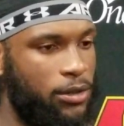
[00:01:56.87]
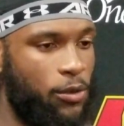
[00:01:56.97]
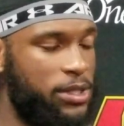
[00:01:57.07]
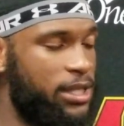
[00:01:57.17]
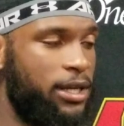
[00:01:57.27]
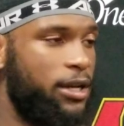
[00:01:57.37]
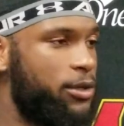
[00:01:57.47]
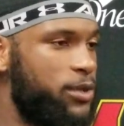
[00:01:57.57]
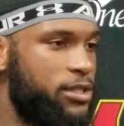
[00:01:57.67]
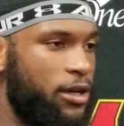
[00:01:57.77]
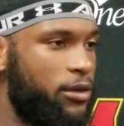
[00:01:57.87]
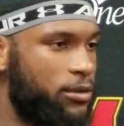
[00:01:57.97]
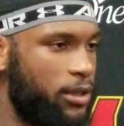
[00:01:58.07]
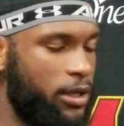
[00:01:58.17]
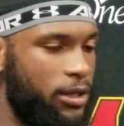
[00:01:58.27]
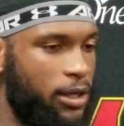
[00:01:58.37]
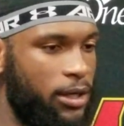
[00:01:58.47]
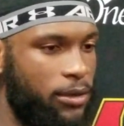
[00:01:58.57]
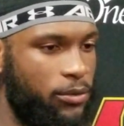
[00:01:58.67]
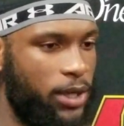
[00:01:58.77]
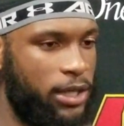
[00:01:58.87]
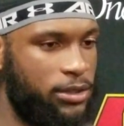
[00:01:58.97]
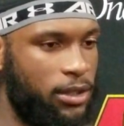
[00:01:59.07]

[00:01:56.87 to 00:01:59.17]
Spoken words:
You know, we sat down and we talked, and we had